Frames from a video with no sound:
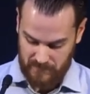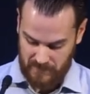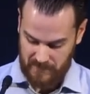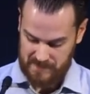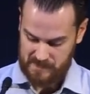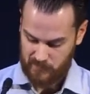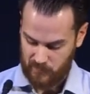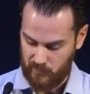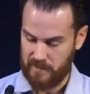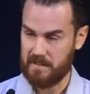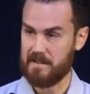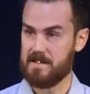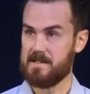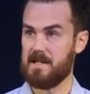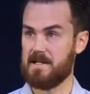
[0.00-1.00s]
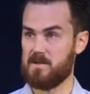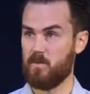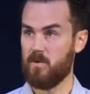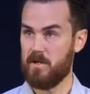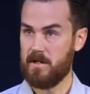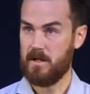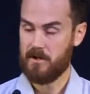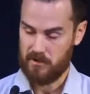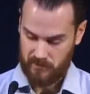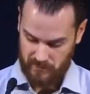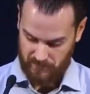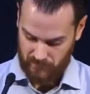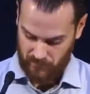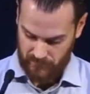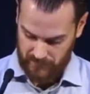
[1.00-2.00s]
gospel witness as one under
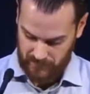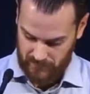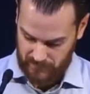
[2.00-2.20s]
authority?